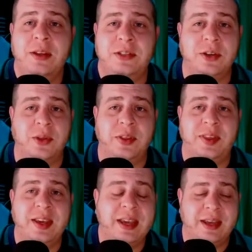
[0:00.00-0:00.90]
So the
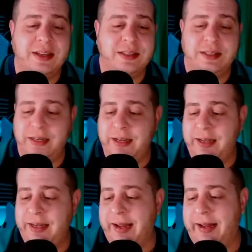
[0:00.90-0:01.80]
thing is,
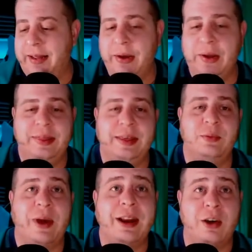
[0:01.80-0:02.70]
the
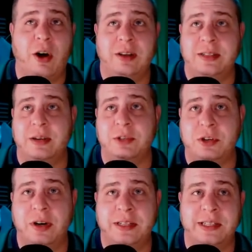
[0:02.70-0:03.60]
red cards, as I was
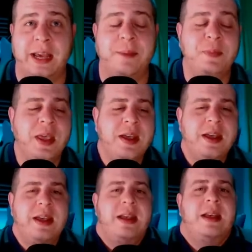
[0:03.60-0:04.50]
trying to say,
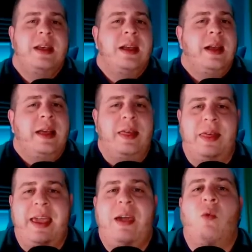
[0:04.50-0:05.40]

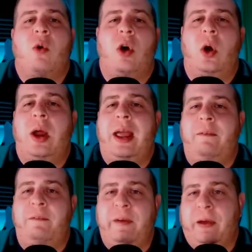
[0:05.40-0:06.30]
they were a
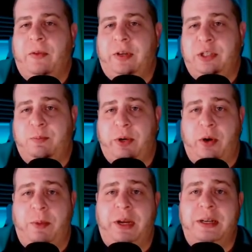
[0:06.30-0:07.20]
failed
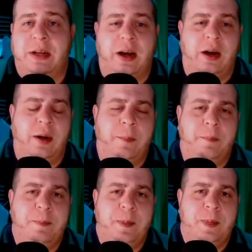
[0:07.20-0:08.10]
experiment.
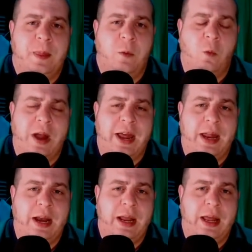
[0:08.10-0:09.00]

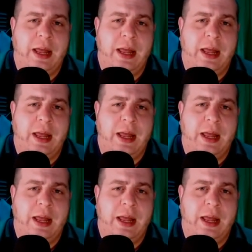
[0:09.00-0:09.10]
When